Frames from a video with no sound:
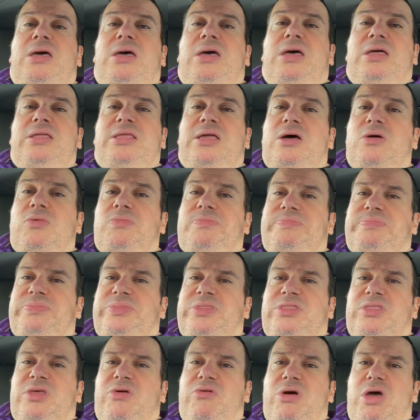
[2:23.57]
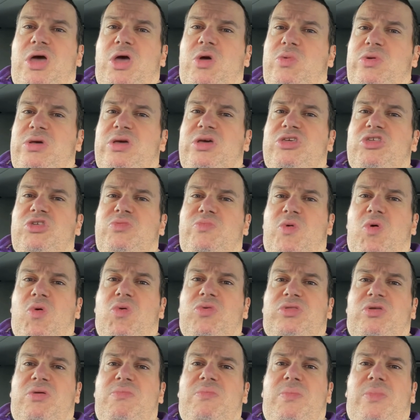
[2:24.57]
Now, there are only a small
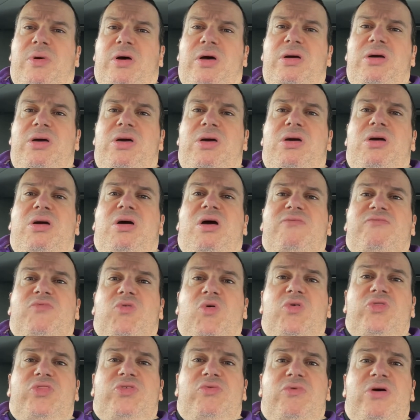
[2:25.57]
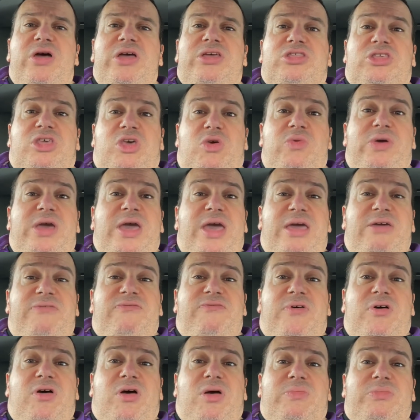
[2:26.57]
number of authorised UK
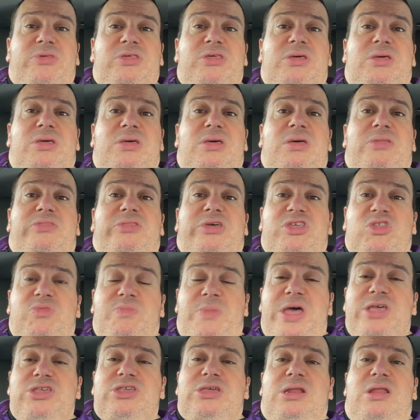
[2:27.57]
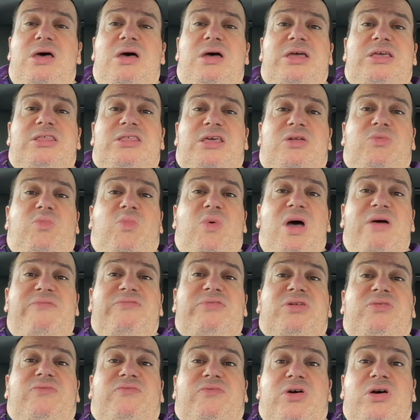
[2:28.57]
firms that specialise in WAV
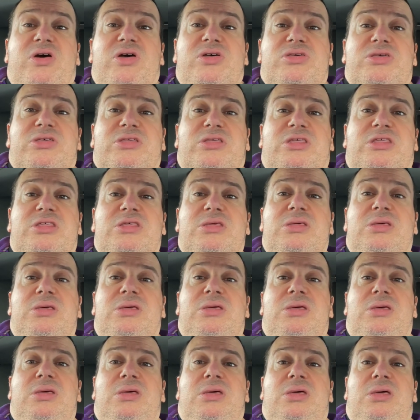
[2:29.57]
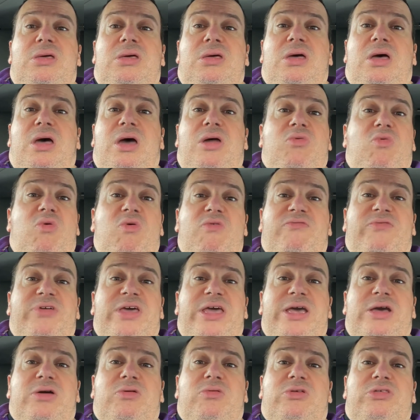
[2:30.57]
conversions, and all
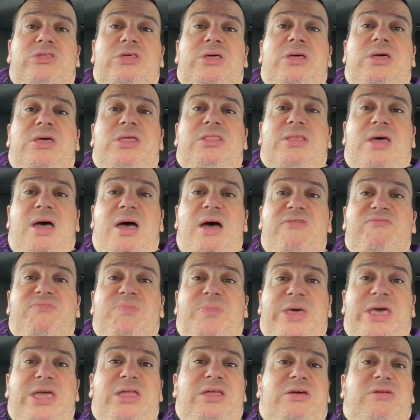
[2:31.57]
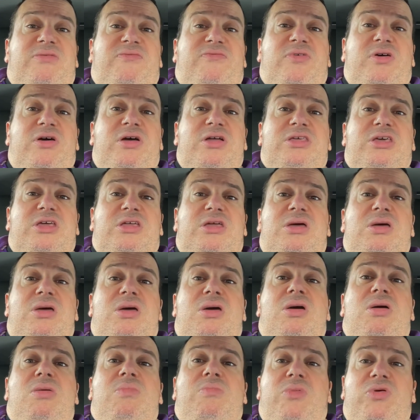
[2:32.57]
vehicles that have been converted
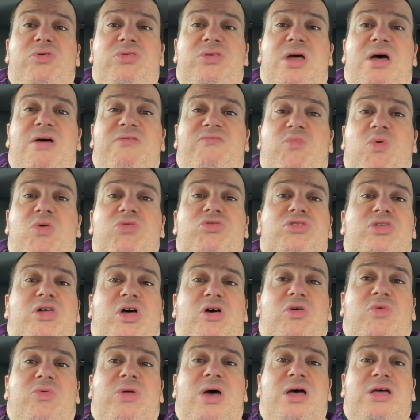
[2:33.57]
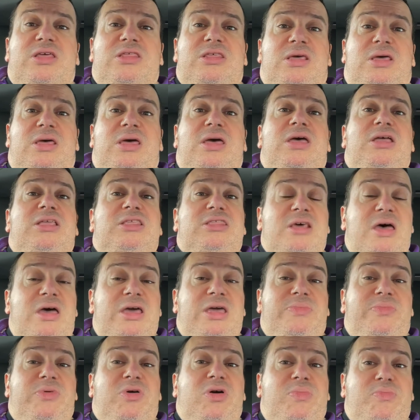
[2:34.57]
must have what's known as
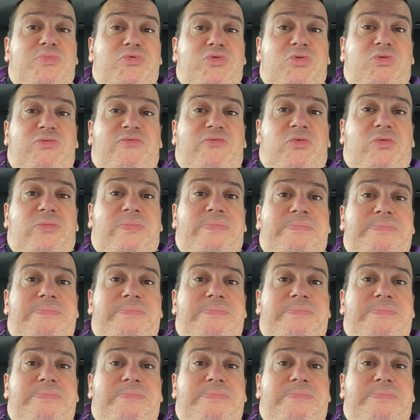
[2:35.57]
type approval,